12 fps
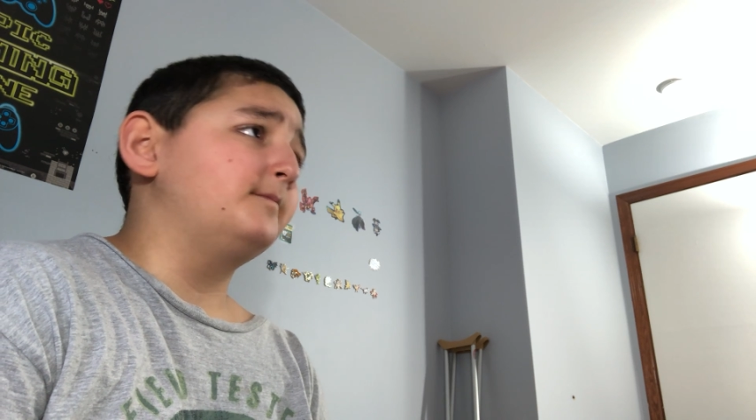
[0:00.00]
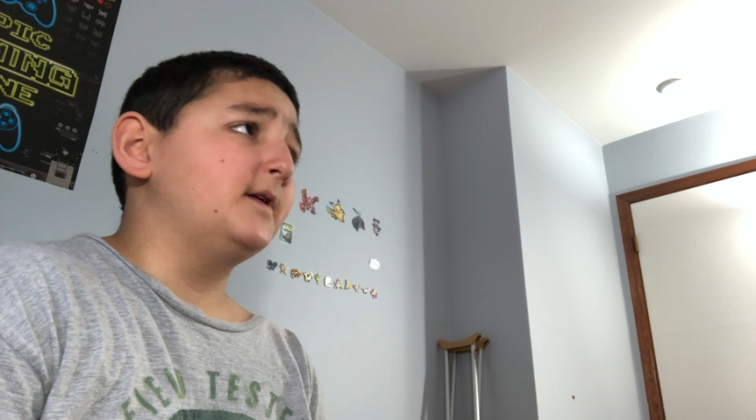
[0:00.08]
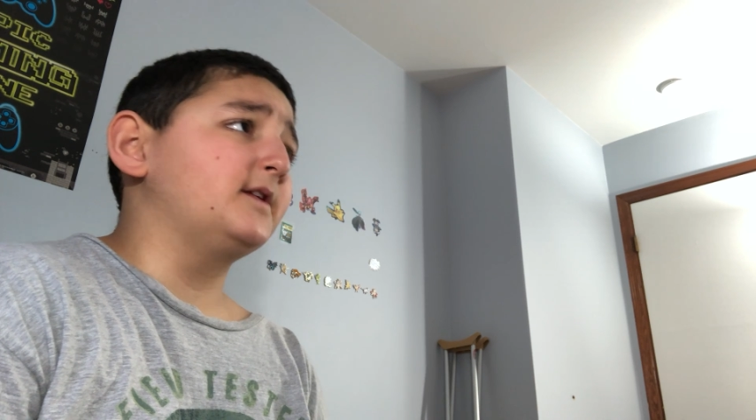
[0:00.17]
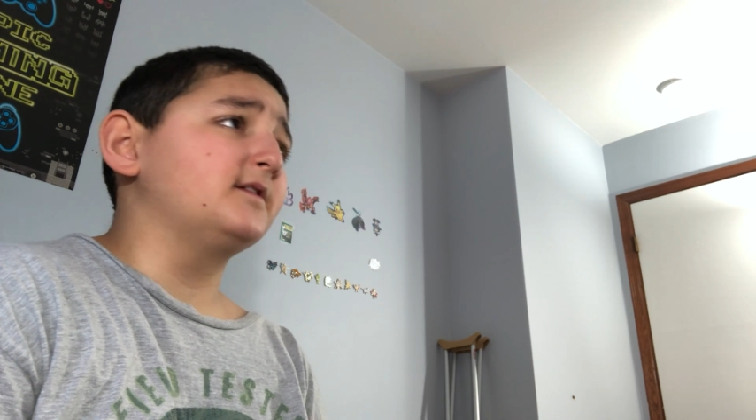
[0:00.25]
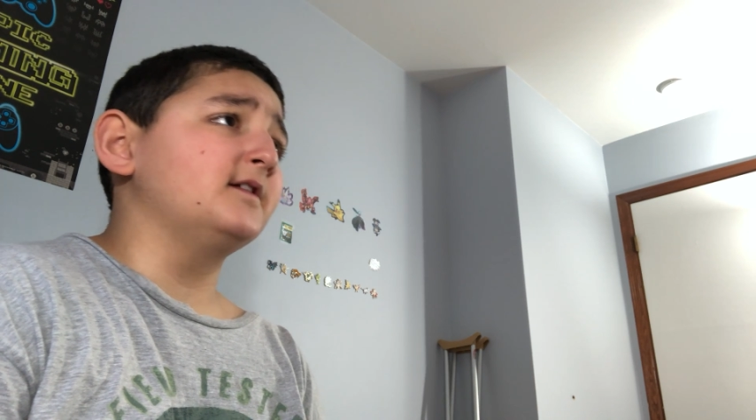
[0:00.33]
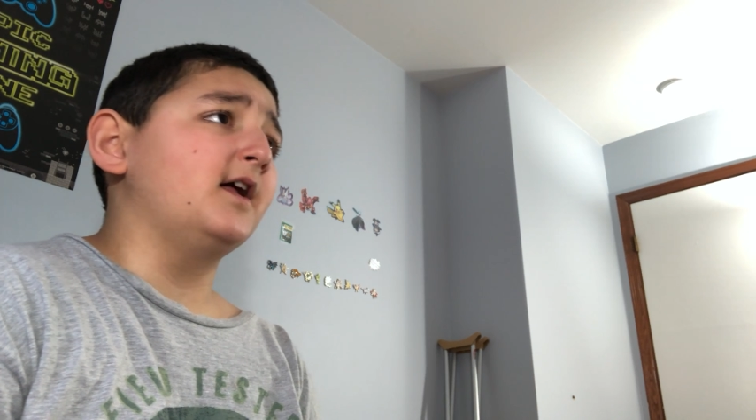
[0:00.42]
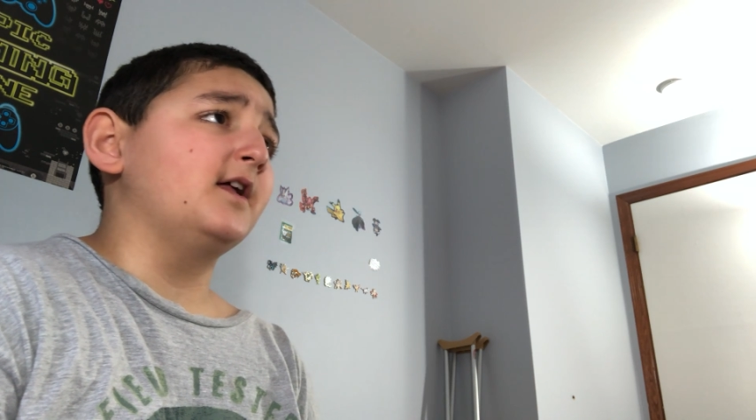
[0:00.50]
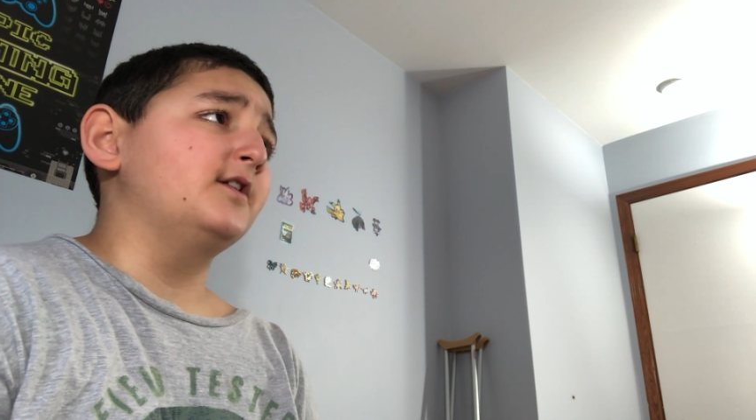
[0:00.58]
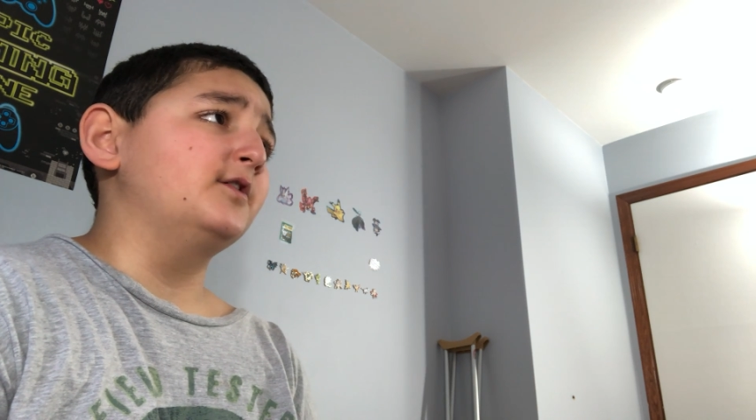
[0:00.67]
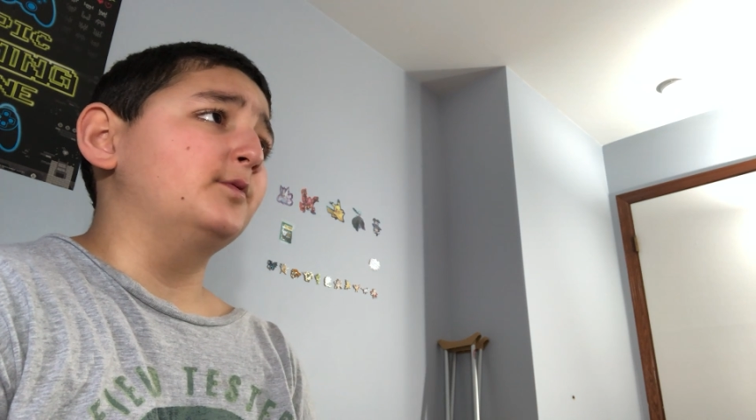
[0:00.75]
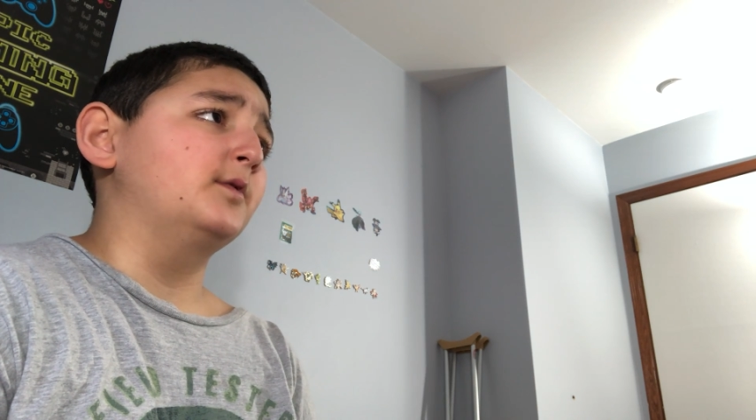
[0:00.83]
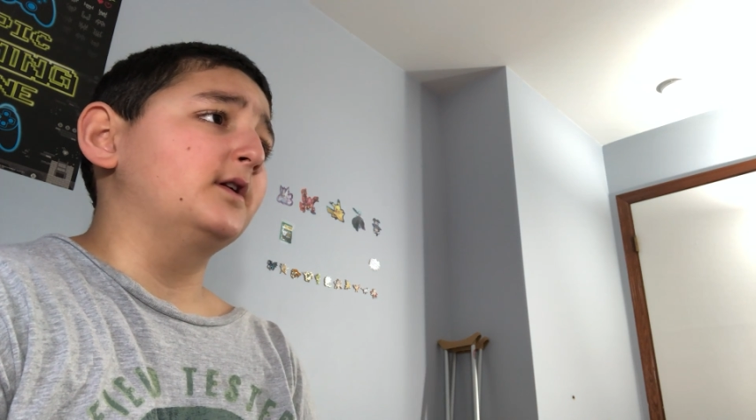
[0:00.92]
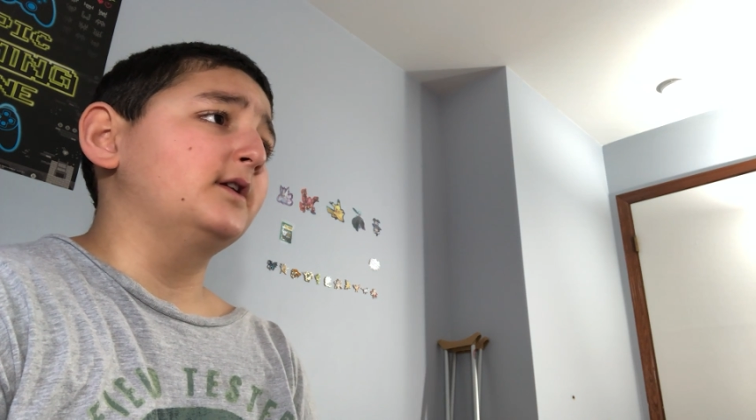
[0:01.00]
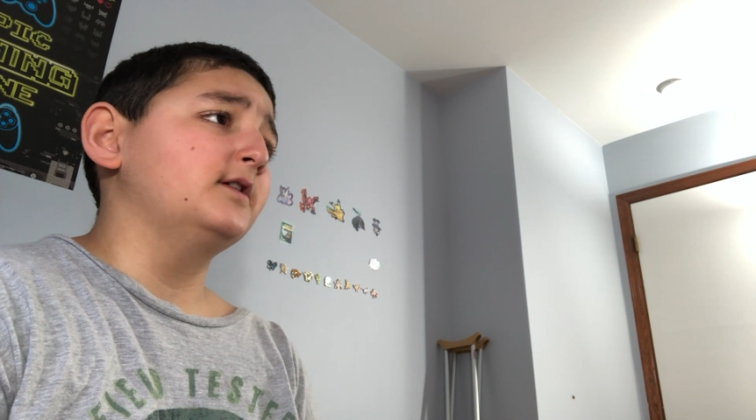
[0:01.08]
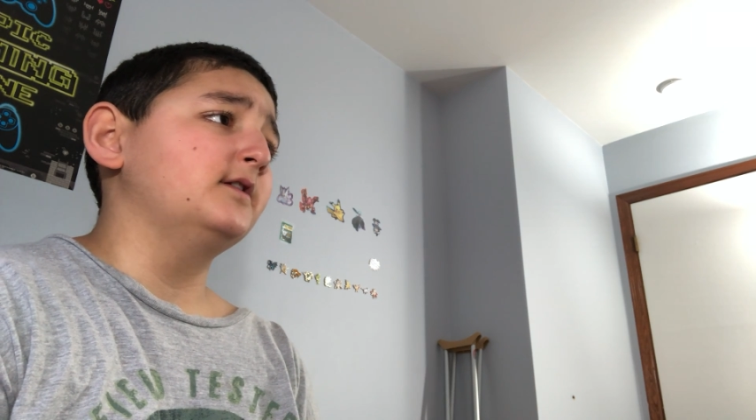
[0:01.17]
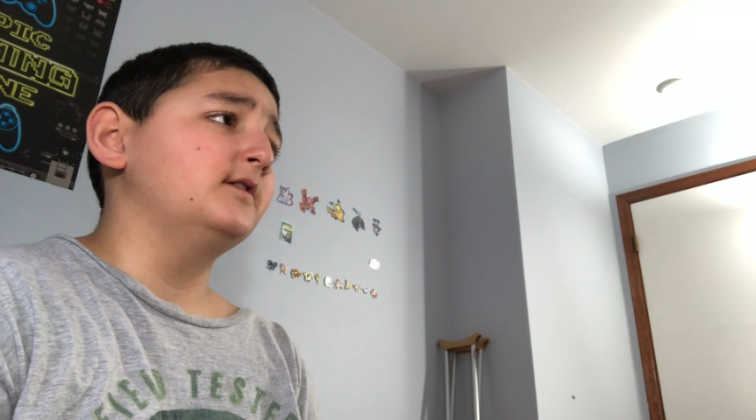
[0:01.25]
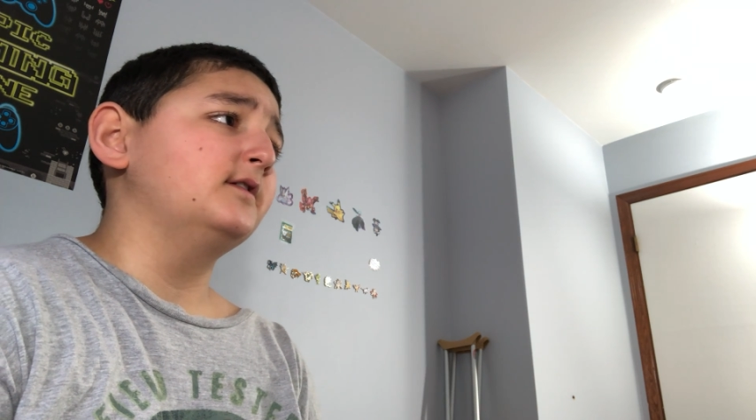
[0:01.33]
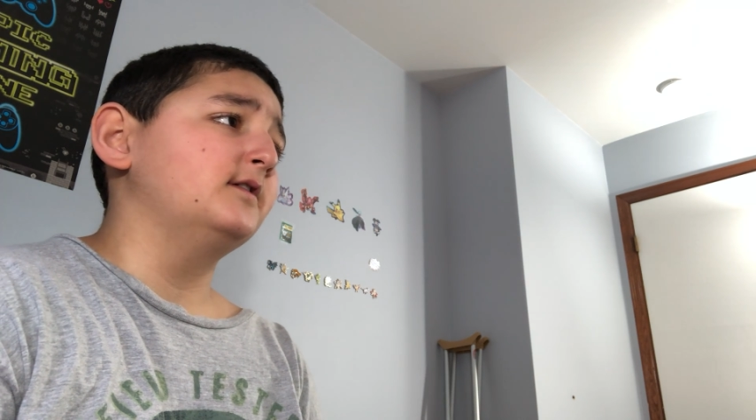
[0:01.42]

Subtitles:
It's not a new one.